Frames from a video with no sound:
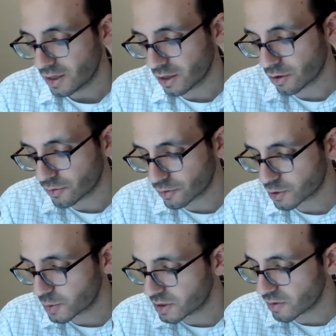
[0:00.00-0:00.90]
Now the
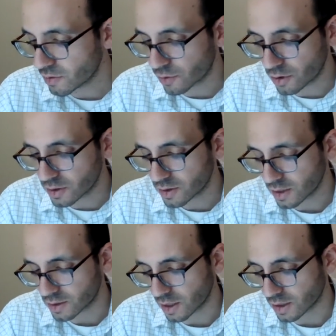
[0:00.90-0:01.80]
specific verse
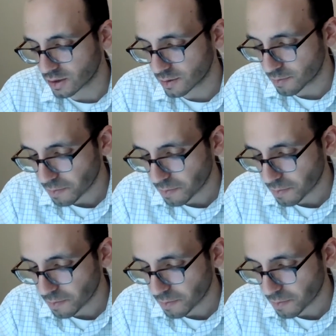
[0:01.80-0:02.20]
says this.